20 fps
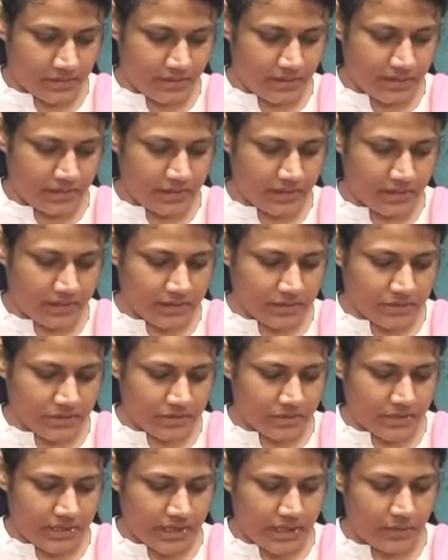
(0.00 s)
Okay, so
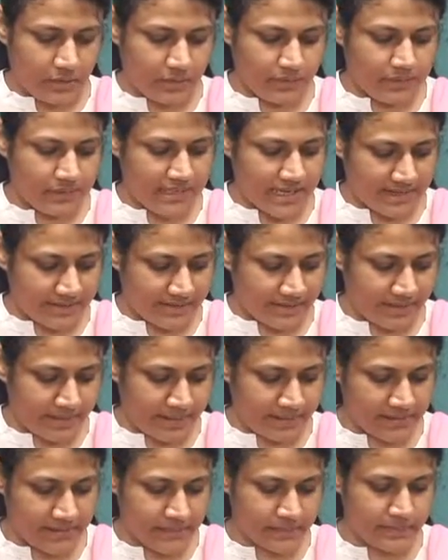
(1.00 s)
now this Agrippa and
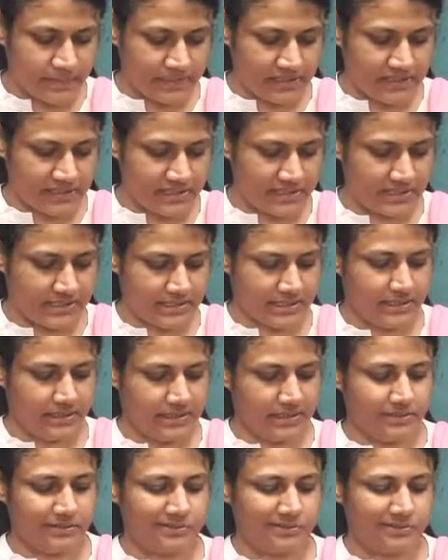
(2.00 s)
this Bernice, uh,